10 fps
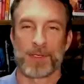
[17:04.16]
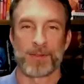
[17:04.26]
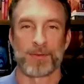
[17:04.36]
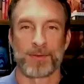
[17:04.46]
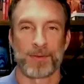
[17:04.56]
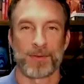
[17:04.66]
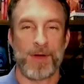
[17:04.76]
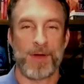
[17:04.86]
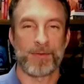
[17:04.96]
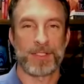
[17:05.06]
little
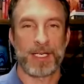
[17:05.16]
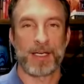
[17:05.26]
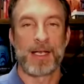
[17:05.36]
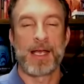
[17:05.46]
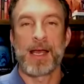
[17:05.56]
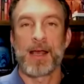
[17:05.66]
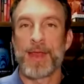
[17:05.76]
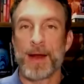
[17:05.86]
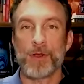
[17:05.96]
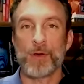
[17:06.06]
foggy for a second.
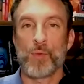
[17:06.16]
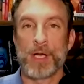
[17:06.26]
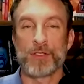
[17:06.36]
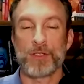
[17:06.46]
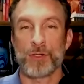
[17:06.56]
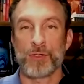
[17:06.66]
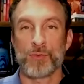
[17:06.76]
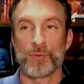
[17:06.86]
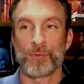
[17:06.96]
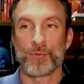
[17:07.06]
They were the ones
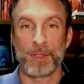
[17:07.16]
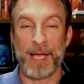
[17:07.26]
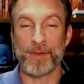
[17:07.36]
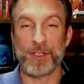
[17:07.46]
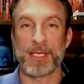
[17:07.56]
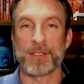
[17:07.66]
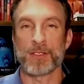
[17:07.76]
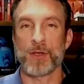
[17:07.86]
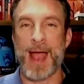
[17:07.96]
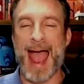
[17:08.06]
who leveraged this.
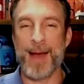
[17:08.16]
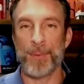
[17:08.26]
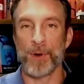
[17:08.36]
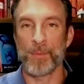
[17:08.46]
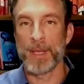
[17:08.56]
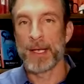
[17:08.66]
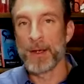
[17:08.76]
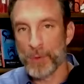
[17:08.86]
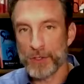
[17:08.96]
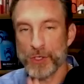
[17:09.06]
So Apple,
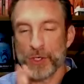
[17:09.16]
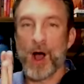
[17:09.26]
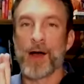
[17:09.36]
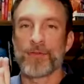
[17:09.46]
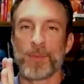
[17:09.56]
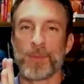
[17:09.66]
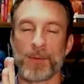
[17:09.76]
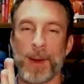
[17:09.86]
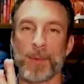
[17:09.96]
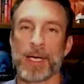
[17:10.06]
when it took off, you may
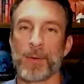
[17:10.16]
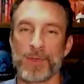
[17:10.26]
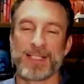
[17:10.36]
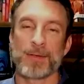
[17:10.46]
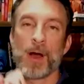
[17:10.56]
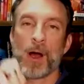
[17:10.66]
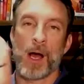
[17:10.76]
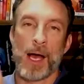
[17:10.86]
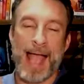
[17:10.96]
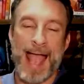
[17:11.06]
remember it was
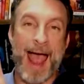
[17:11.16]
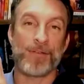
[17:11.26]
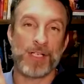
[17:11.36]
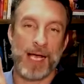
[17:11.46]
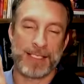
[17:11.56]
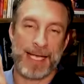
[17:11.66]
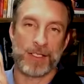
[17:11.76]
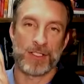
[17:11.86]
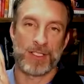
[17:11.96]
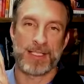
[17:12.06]
advertising
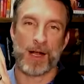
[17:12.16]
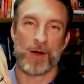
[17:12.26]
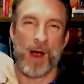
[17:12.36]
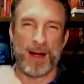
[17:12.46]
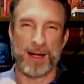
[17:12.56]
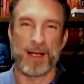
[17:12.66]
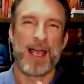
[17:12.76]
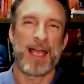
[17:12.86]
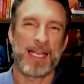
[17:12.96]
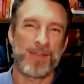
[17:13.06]
agencies that acquired it,
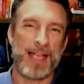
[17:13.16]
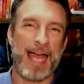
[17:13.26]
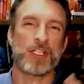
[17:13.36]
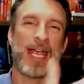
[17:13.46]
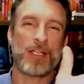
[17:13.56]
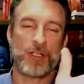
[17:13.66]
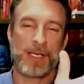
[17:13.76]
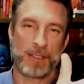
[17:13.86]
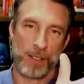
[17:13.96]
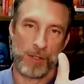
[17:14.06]
even educational
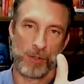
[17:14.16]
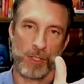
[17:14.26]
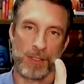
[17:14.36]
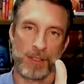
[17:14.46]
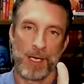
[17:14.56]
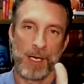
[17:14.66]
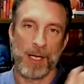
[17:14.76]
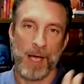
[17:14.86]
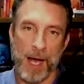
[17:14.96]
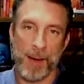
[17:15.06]
institutions.
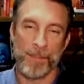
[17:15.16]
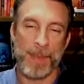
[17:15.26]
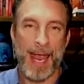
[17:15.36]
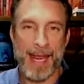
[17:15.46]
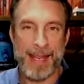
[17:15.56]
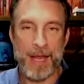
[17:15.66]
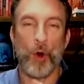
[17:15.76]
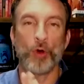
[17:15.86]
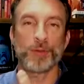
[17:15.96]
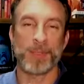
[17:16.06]
And then
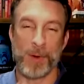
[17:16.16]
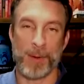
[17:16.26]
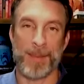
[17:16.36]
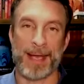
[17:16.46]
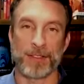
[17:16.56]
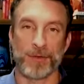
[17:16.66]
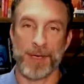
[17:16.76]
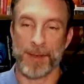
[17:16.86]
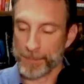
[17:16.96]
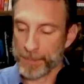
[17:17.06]
ultimately it went
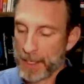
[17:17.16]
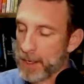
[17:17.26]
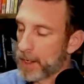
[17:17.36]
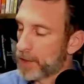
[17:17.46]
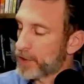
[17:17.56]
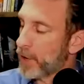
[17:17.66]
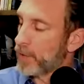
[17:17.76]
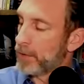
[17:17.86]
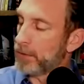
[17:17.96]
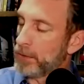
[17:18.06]
mainstream.
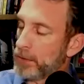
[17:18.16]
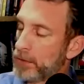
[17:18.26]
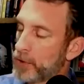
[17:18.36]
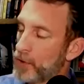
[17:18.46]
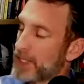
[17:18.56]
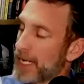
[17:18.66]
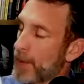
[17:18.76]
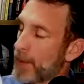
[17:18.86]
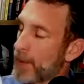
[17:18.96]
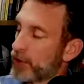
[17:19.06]
So you have the same
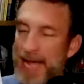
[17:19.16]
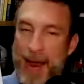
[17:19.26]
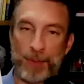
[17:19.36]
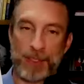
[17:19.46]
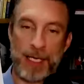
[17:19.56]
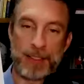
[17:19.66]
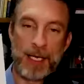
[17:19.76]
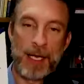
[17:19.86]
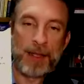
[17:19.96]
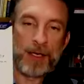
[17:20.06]
opportunity as Apple does.
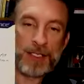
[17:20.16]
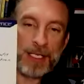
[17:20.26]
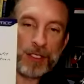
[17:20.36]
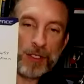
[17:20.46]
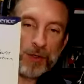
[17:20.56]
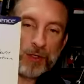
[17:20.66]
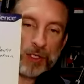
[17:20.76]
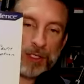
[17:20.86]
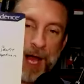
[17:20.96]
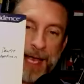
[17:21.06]
There's a huge
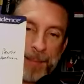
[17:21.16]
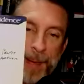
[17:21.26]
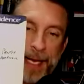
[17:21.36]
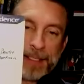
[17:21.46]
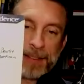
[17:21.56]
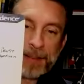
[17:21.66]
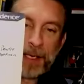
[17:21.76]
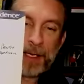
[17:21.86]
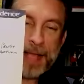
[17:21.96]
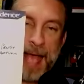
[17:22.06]
client base
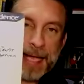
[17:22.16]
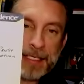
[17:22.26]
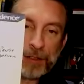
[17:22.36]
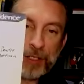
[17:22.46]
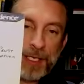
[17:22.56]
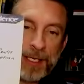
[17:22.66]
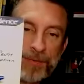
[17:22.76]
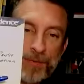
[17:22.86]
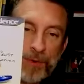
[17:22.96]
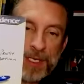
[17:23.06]
that is looking
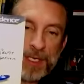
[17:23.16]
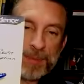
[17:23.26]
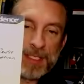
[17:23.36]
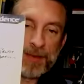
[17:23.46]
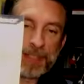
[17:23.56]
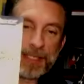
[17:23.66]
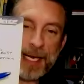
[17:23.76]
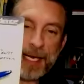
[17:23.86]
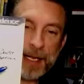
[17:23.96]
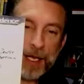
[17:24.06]
for this specific
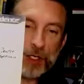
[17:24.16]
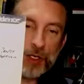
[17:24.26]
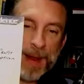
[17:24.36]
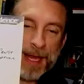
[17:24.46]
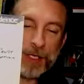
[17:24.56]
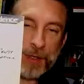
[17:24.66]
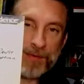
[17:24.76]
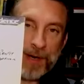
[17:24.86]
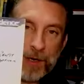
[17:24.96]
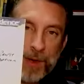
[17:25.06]
need. You can penetrate them
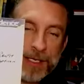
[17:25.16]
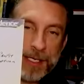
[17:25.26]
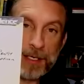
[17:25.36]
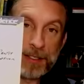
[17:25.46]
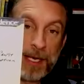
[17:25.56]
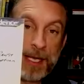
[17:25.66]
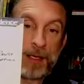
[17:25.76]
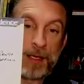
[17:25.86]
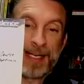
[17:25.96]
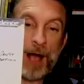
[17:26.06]
very quickly because
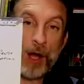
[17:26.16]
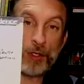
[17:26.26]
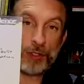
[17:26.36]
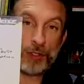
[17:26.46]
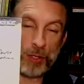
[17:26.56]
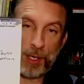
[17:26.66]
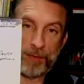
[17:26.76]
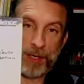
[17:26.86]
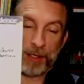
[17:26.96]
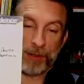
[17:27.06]
they're being
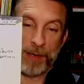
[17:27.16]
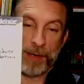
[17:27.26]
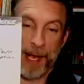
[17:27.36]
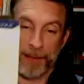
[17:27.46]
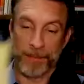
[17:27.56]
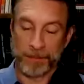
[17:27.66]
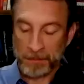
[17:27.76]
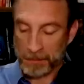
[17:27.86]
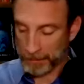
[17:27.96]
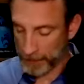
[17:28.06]
underserved in a great way.
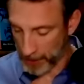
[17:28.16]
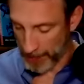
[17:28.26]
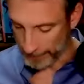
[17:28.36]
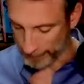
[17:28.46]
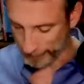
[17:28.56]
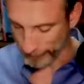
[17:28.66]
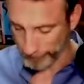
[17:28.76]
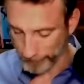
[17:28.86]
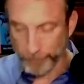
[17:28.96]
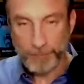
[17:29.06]
Okay.
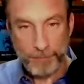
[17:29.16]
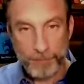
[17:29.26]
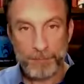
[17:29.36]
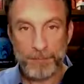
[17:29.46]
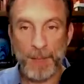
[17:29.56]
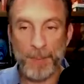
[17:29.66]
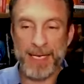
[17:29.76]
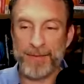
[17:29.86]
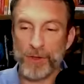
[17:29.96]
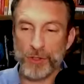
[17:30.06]
But
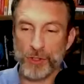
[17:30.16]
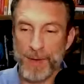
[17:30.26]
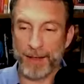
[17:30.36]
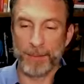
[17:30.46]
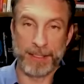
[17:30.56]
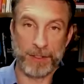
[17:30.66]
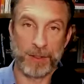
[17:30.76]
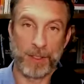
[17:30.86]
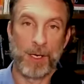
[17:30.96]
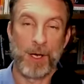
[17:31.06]
even those two elements,
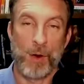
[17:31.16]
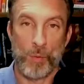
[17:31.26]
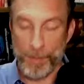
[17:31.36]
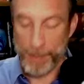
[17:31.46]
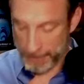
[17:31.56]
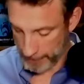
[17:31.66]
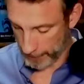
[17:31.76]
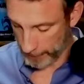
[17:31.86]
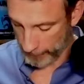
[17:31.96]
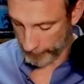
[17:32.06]
we're missing